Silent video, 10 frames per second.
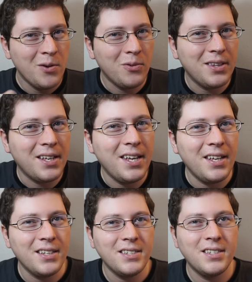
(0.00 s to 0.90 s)
with the
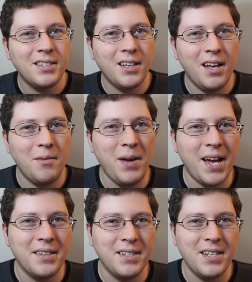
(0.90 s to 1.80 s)
kids uh,
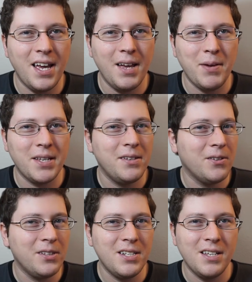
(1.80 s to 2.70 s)
back in the day, back in the
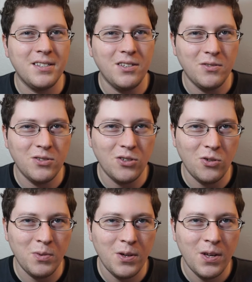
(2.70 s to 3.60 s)
early days of
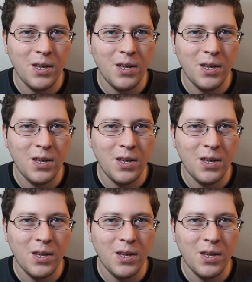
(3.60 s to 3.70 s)
YouTube.